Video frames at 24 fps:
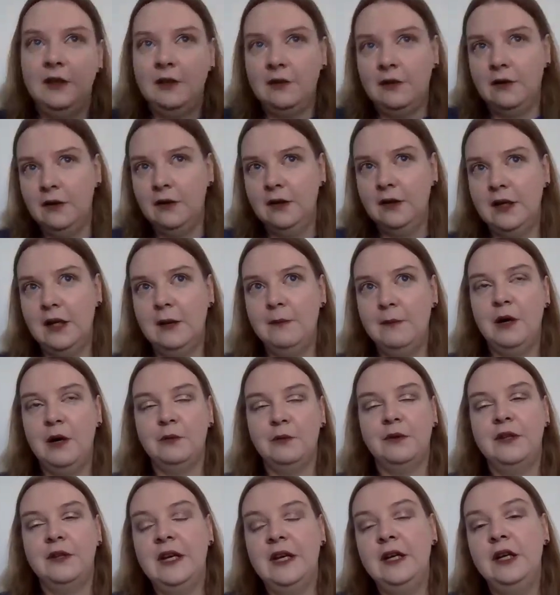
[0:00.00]
think only
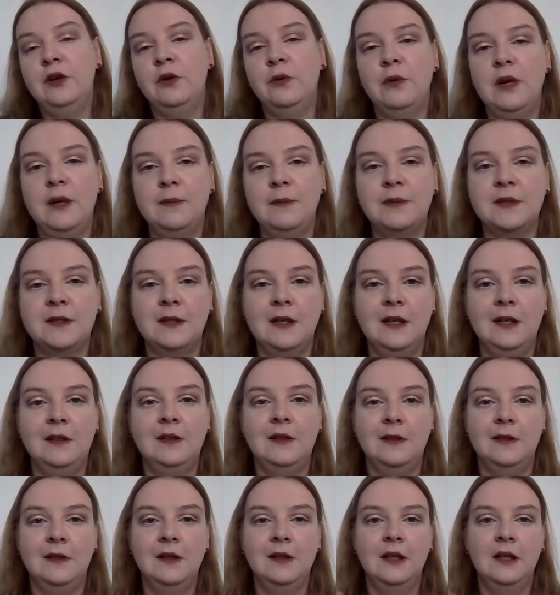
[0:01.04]
about their
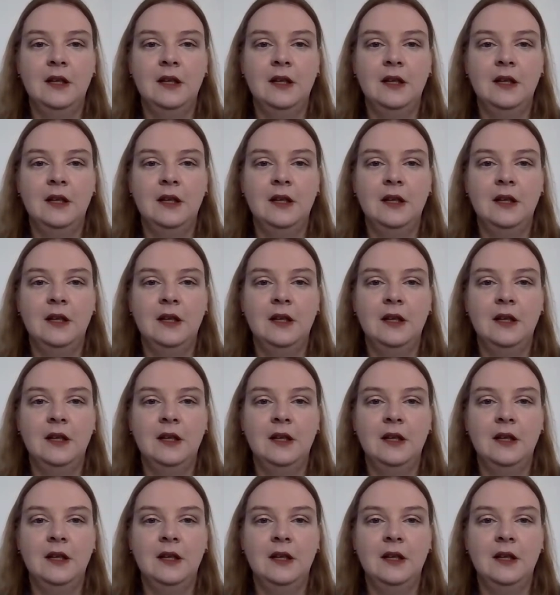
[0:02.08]
website,